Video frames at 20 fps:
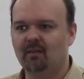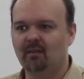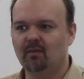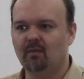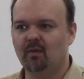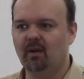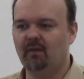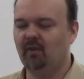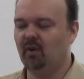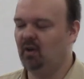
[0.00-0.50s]

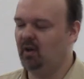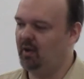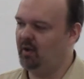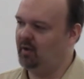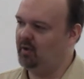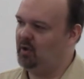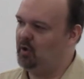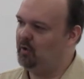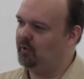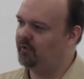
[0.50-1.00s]
whenever you,
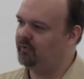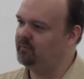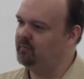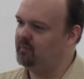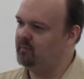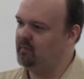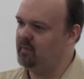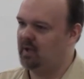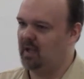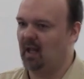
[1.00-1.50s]
you
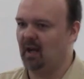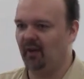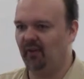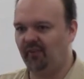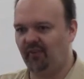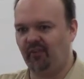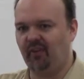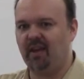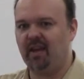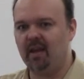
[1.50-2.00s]
kind of
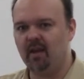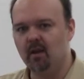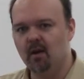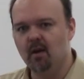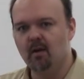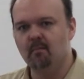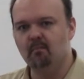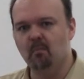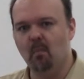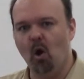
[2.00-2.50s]
see
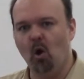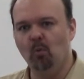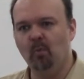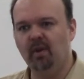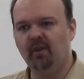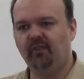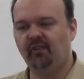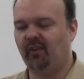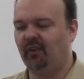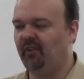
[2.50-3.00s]

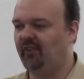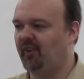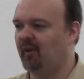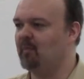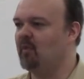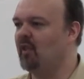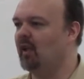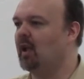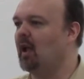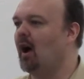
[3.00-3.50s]
moments in some
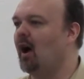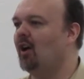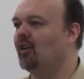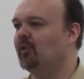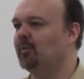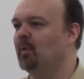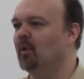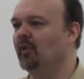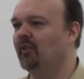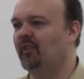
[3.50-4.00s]
of the
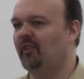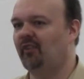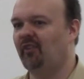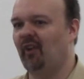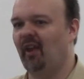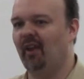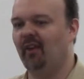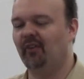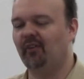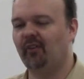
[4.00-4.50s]
Gospels, it
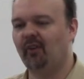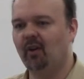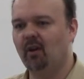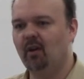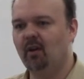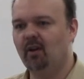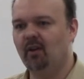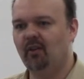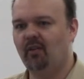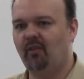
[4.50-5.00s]
says
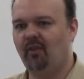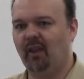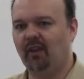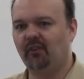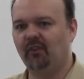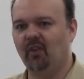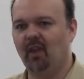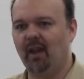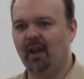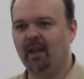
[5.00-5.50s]

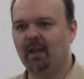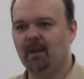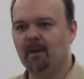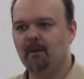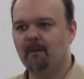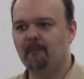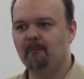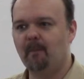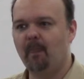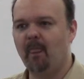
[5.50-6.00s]
things like,
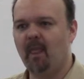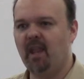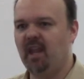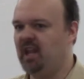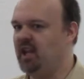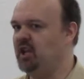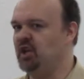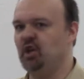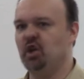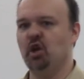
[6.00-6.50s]

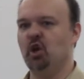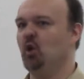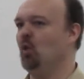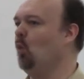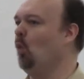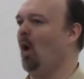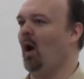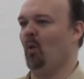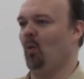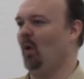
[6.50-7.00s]
He knew
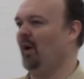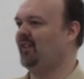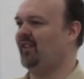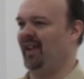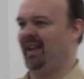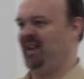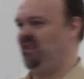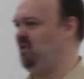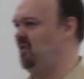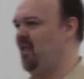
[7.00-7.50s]
what was
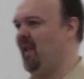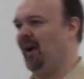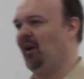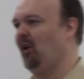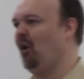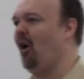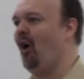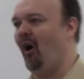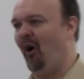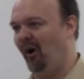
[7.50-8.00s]
in their
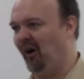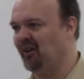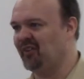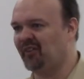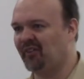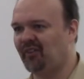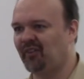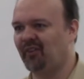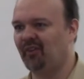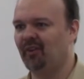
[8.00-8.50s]

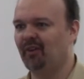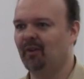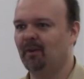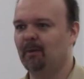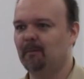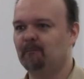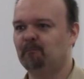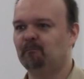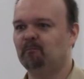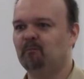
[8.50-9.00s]
hearts,
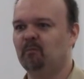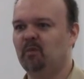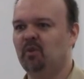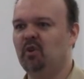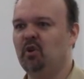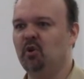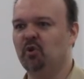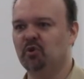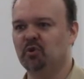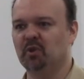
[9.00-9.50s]

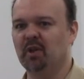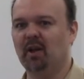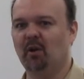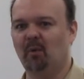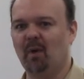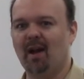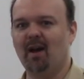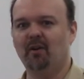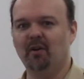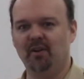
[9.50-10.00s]
usually
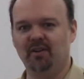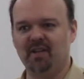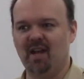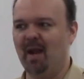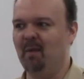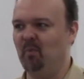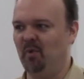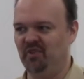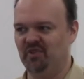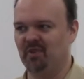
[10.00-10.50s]
around a
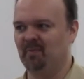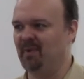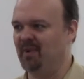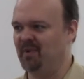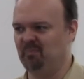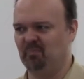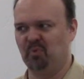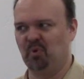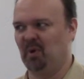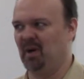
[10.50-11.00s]
time when somebody's
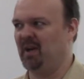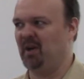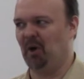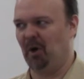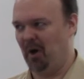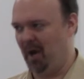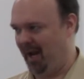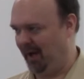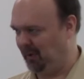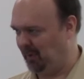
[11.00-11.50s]
pretty
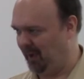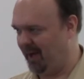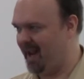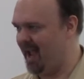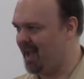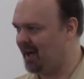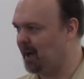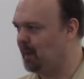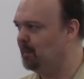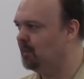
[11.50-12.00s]
darn angry
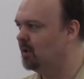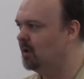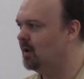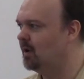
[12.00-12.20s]
at Him.